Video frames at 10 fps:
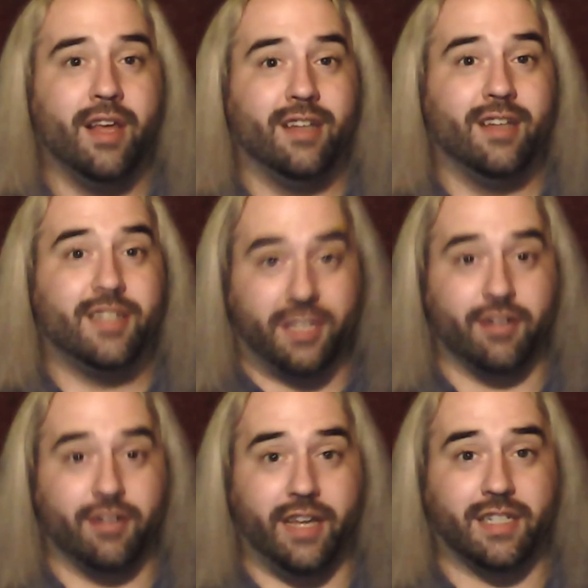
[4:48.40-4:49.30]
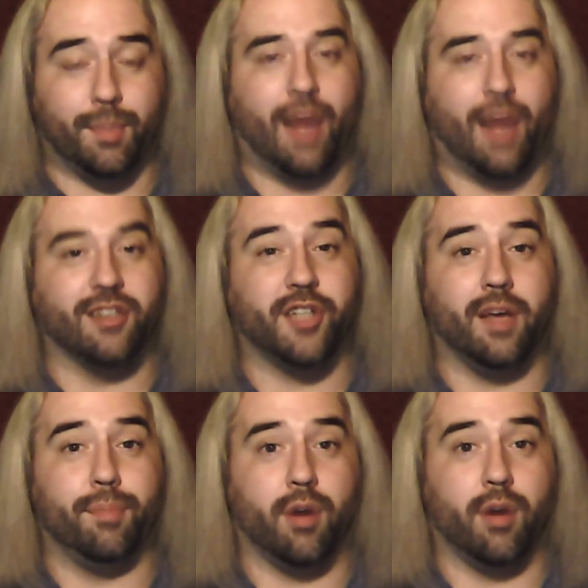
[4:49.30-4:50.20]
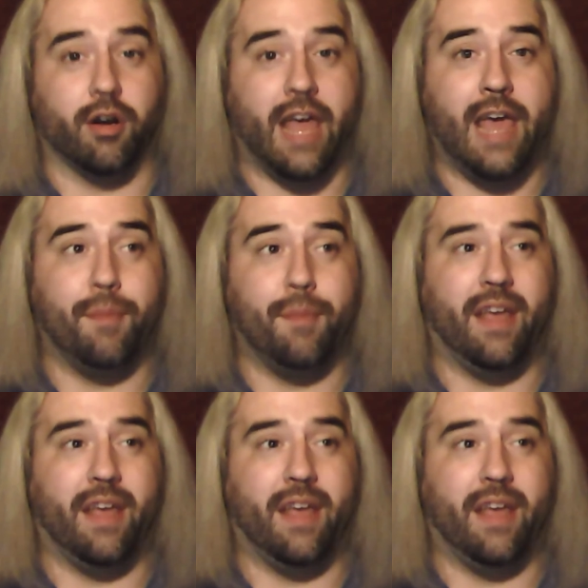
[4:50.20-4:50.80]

still needs to polish up her game.